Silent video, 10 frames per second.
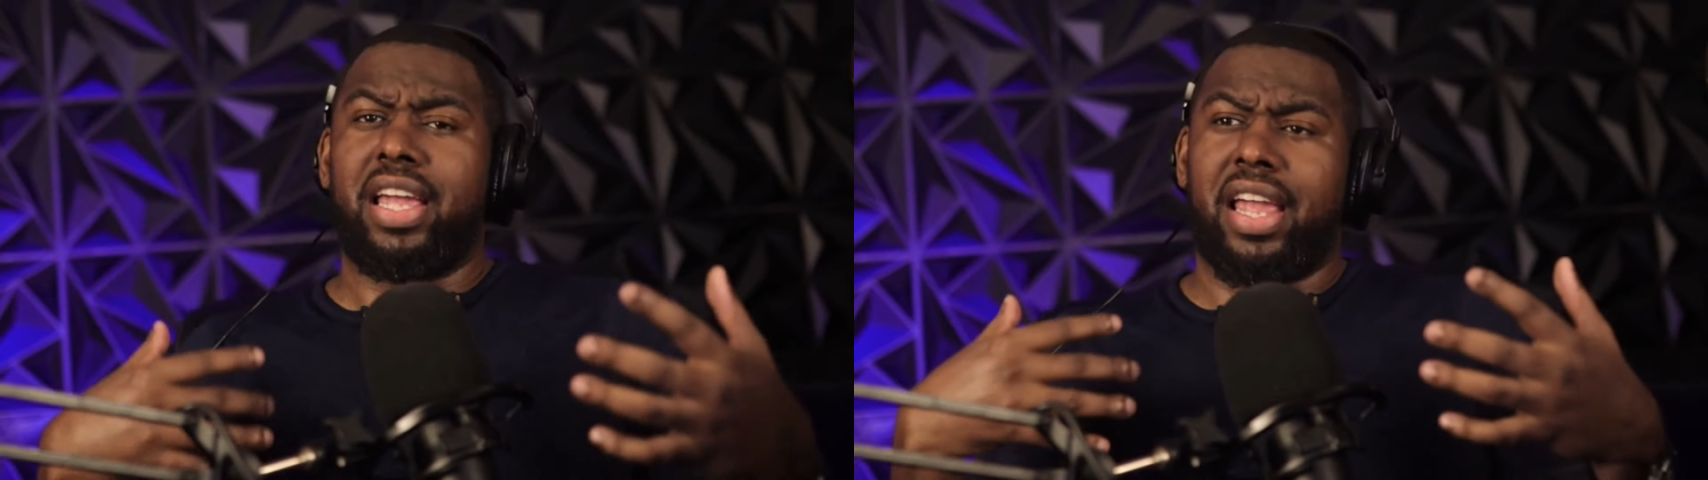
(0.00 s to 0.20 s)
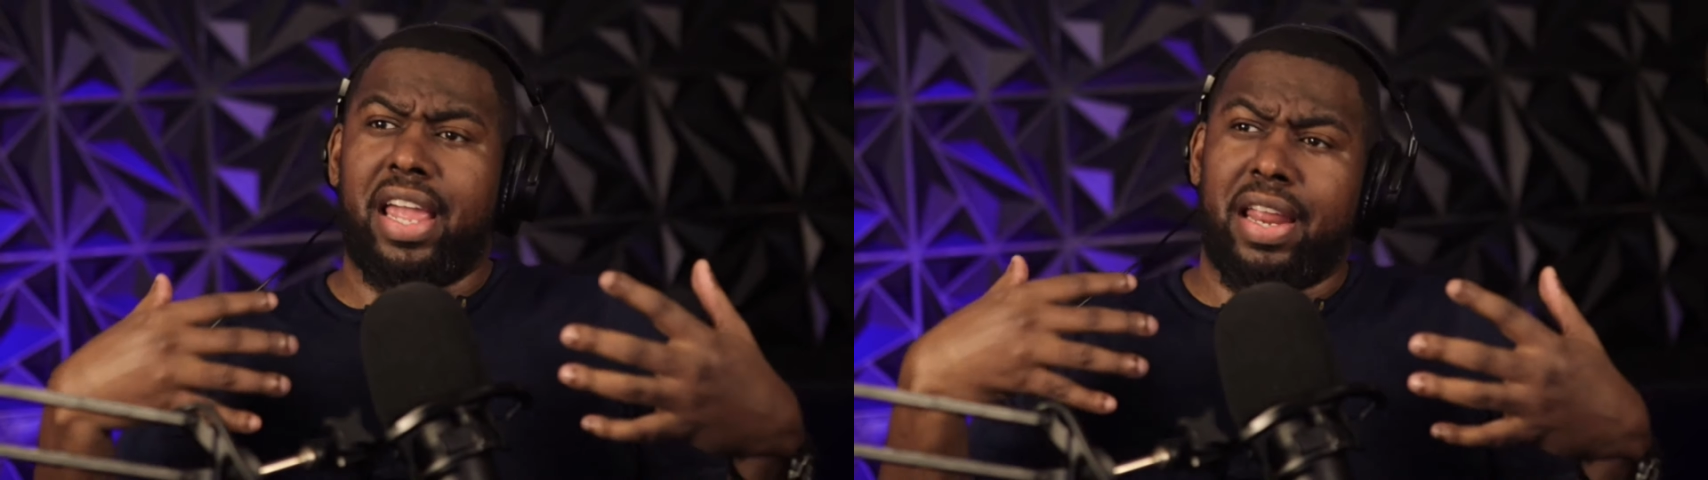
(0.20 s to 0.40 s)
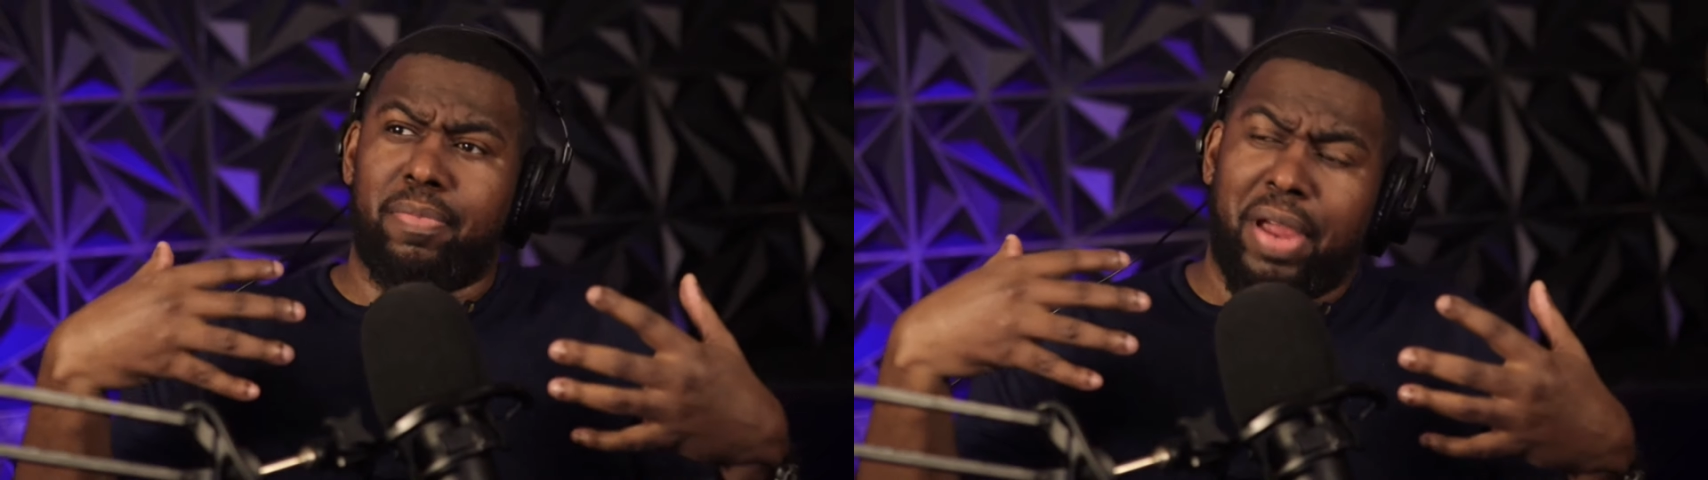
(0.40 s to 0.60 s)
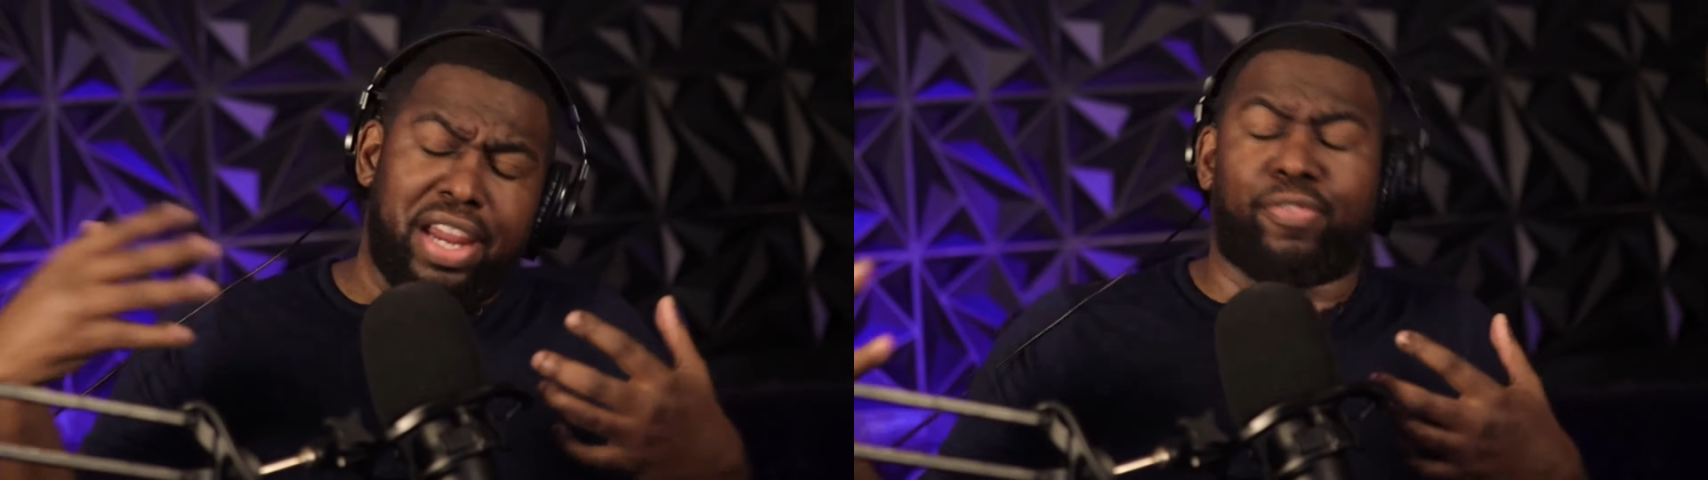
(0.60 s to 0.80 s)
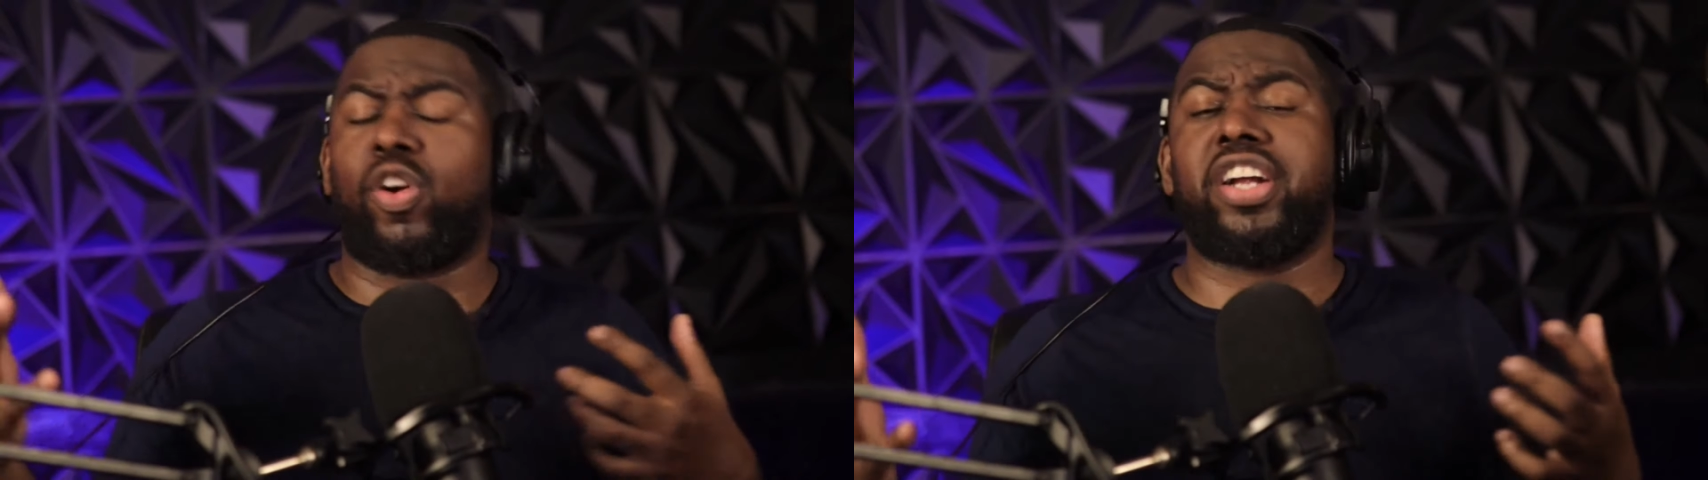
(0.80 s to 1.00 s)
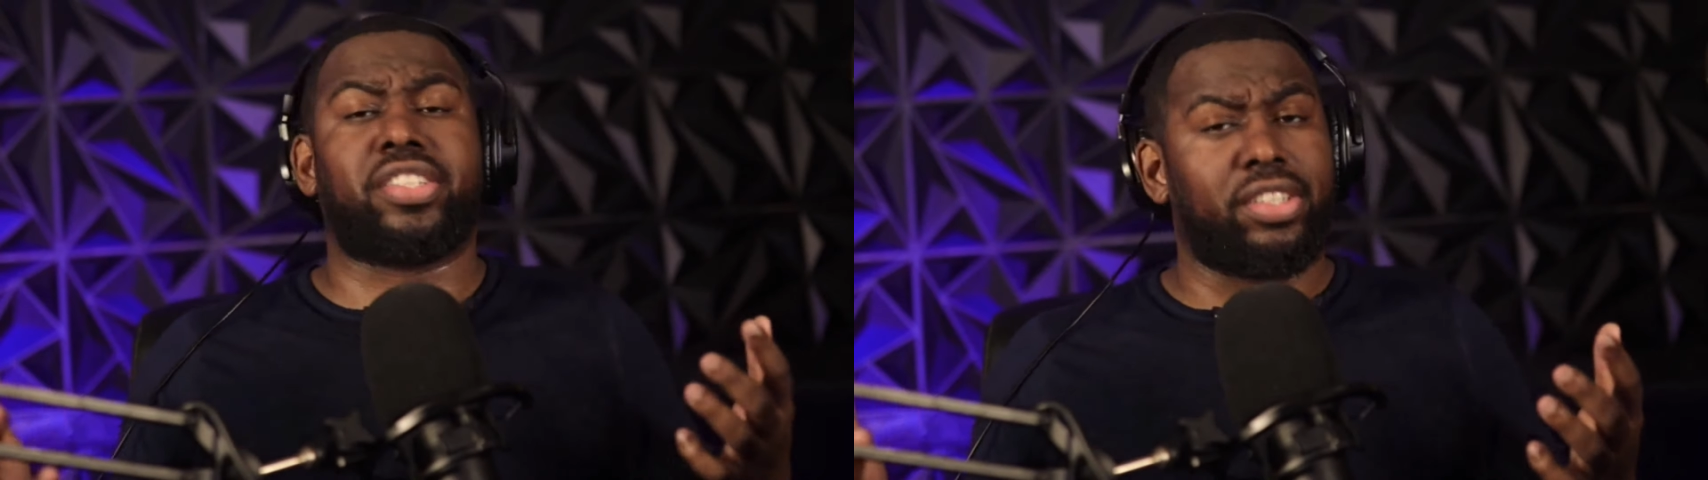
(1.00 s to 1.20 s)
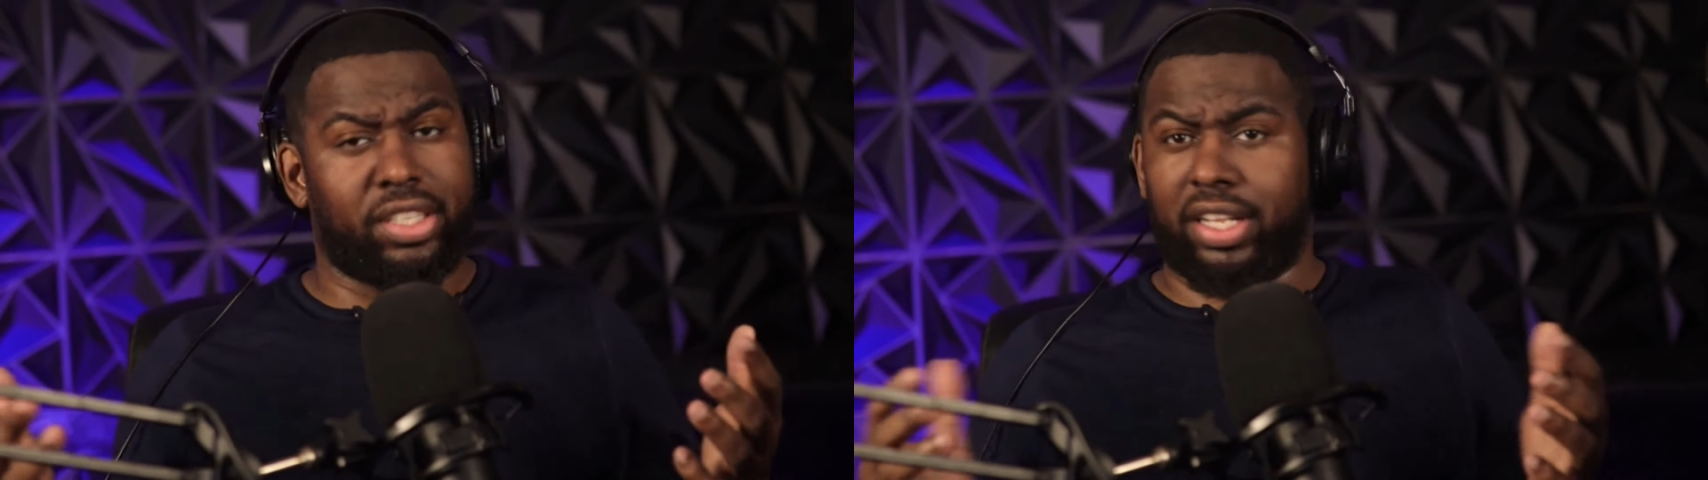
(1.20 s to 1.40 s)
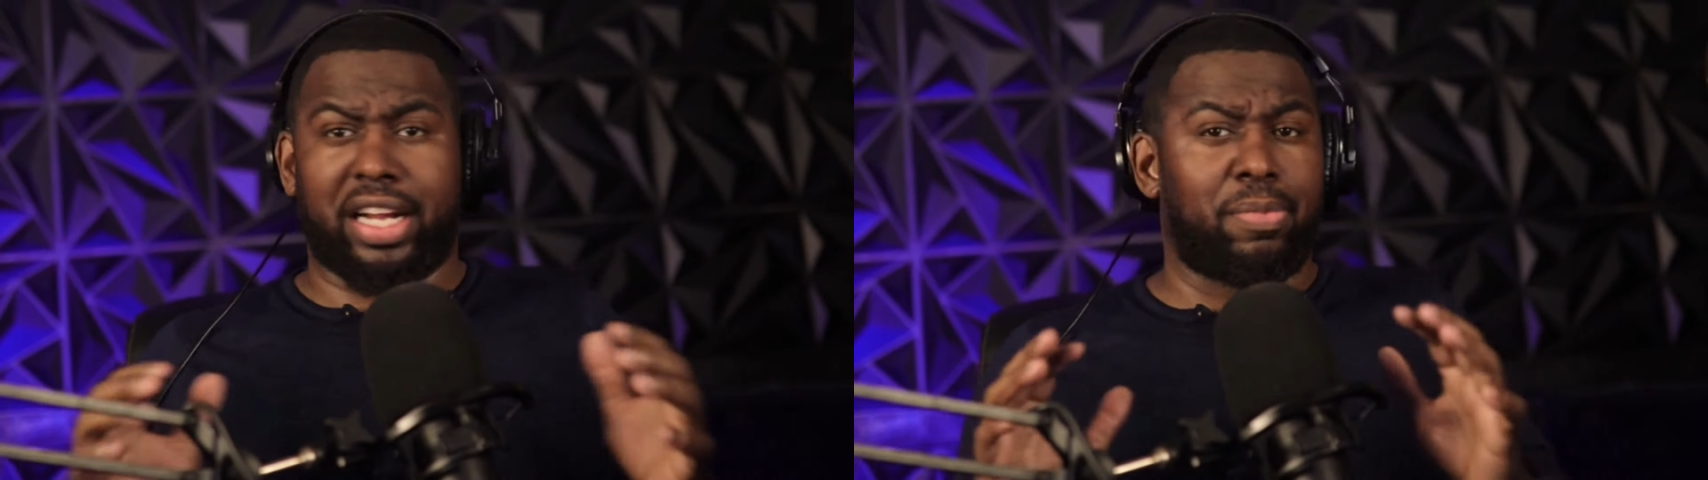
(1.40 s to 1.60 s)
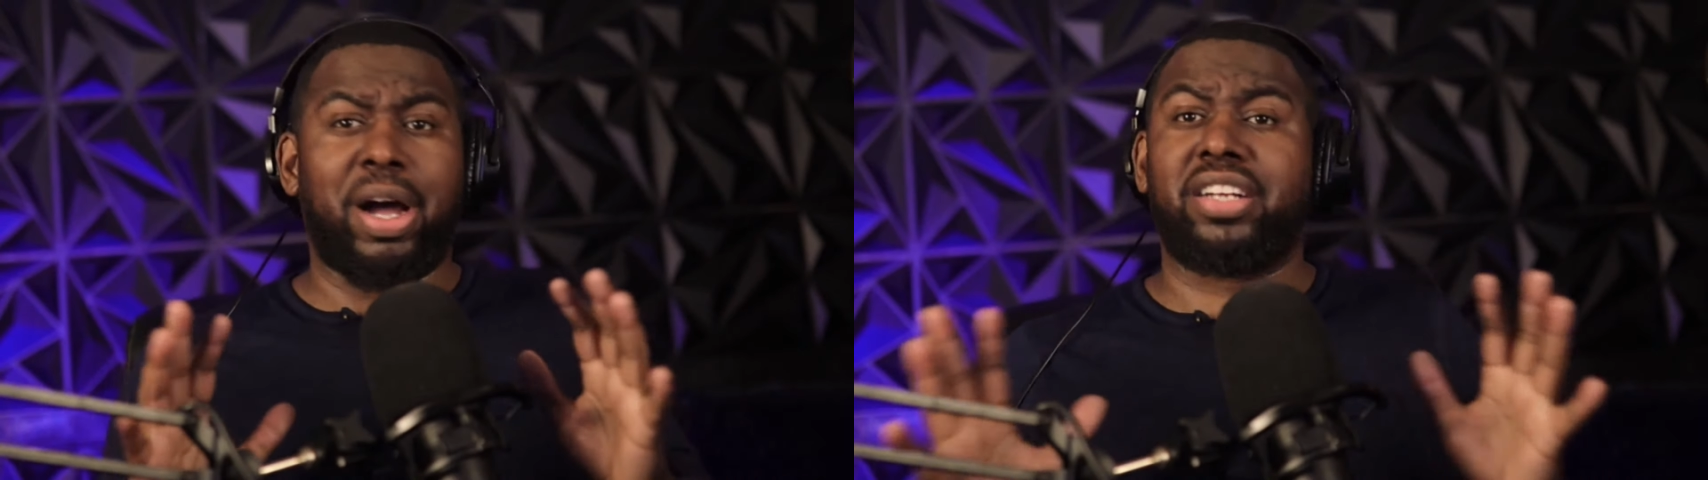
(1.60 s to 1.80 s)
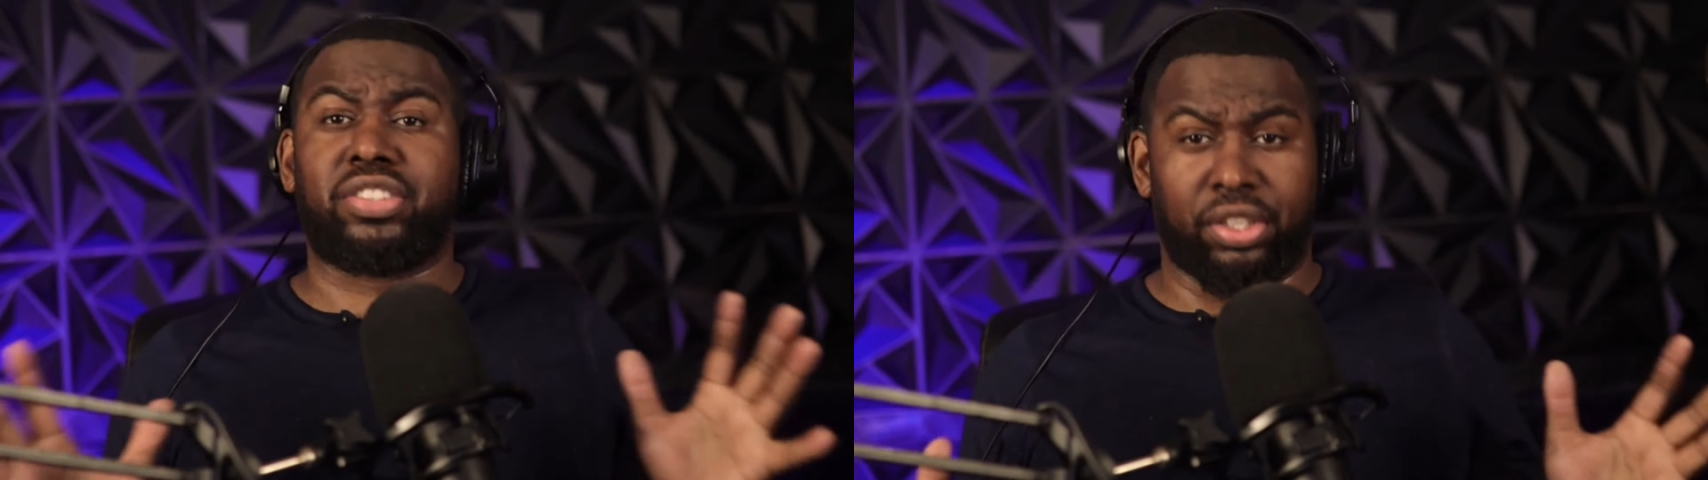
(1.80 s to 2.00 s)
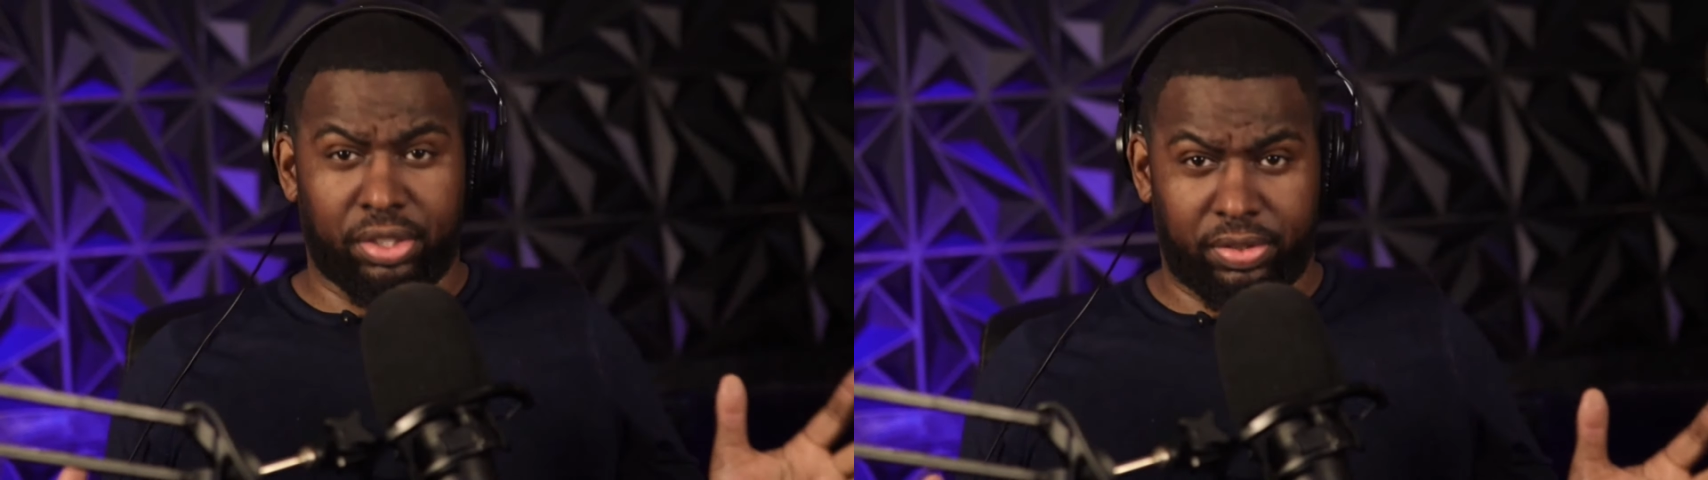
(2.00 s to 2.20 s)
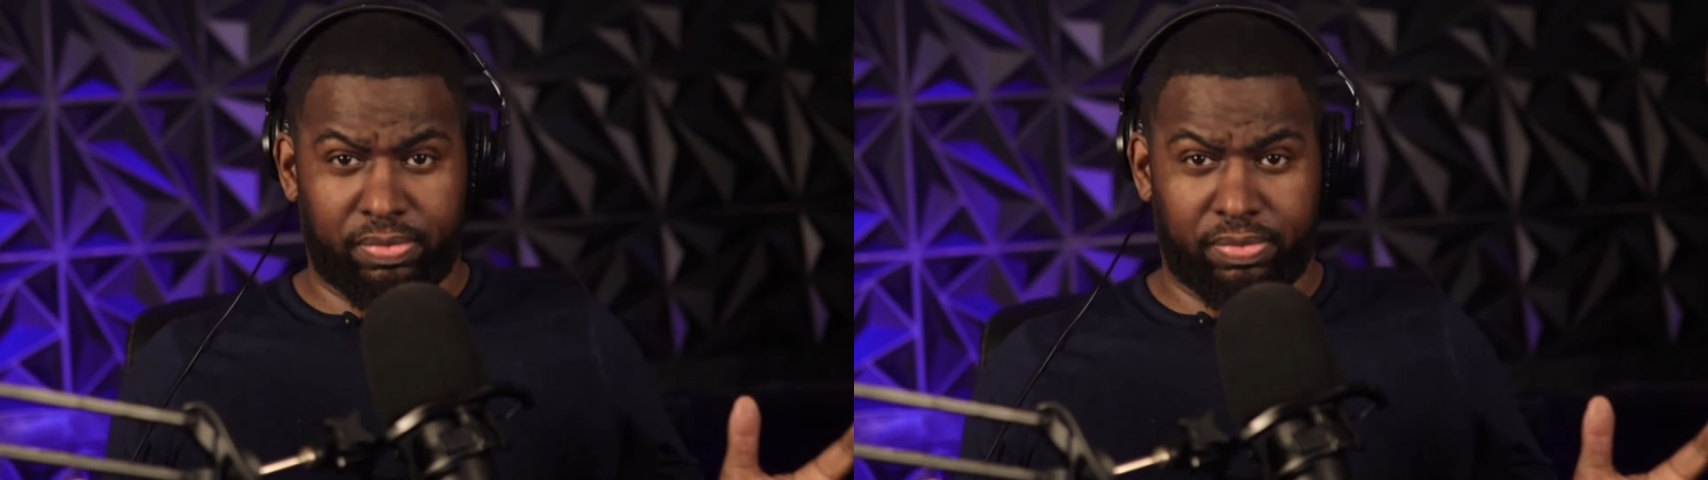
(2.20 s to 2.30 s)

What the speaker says: and made Fresh look like a monster.